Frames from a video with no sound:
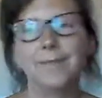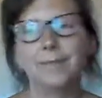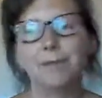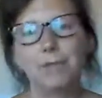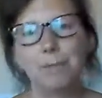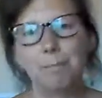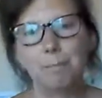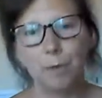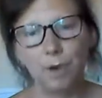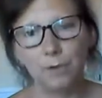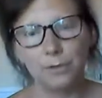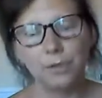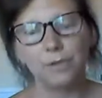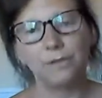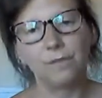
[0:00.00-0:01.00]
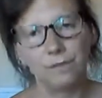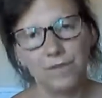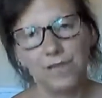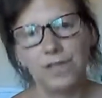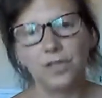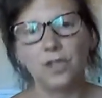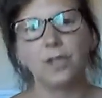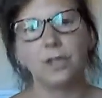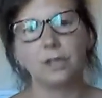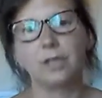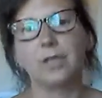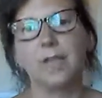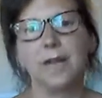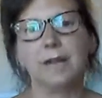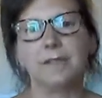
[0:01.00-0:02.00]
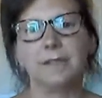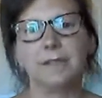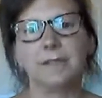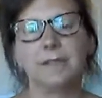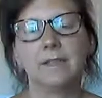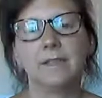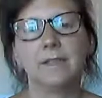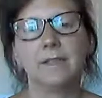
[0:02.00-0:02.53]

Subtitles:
So it's important to feed your gut garden